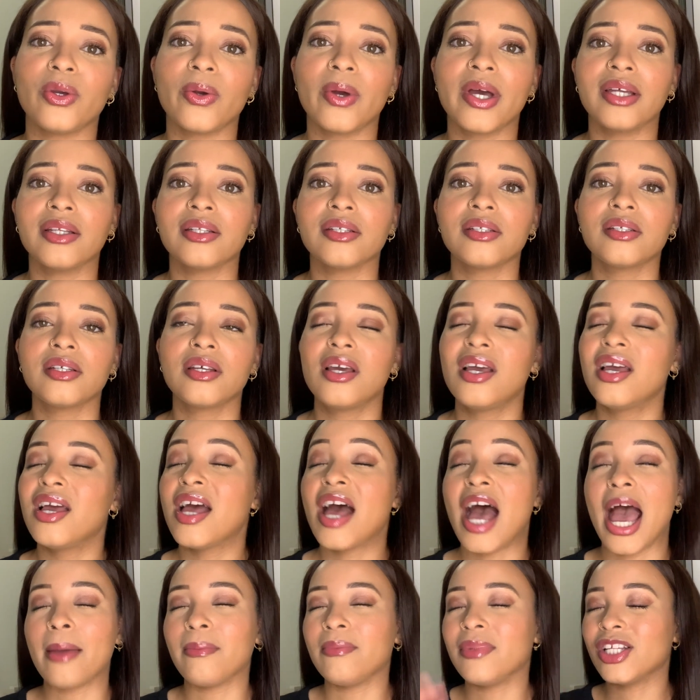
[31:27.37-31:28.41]
And
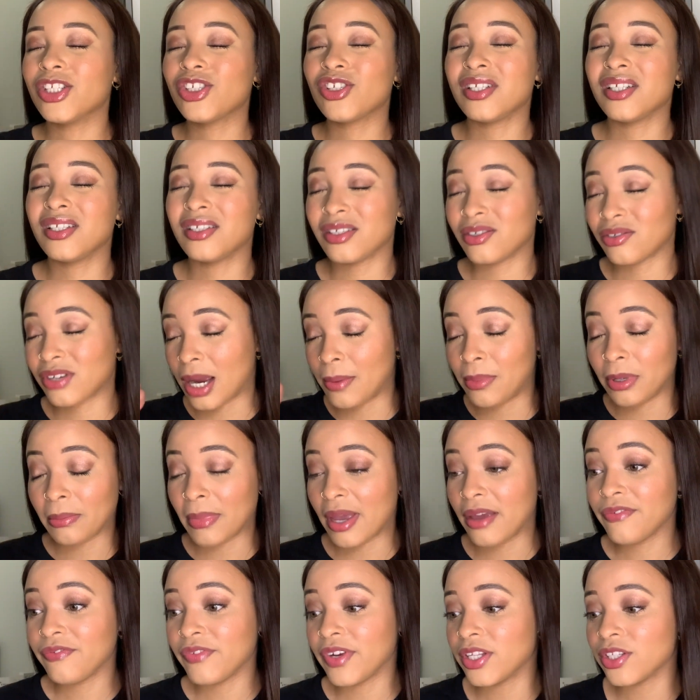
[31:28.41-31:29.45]
I'm literally describing my
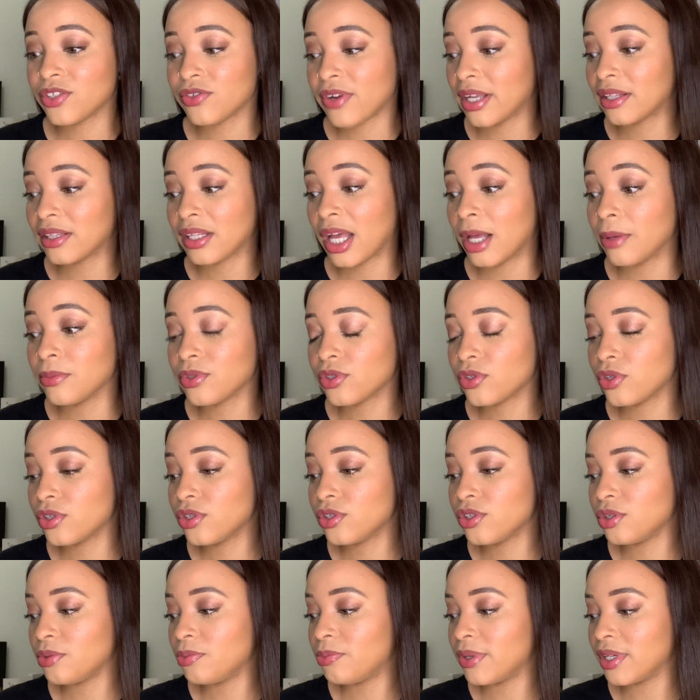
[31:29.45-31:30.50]
friends right now. I'm so
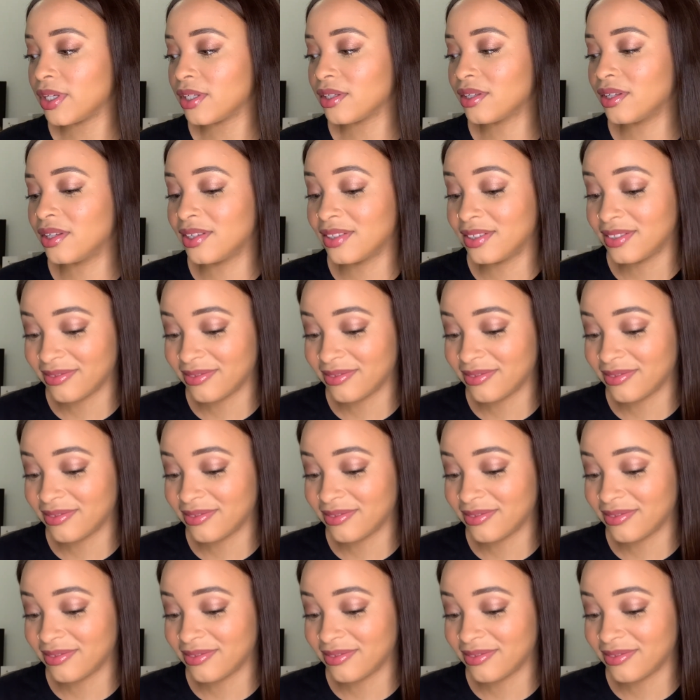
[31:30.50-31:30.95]
stupid. I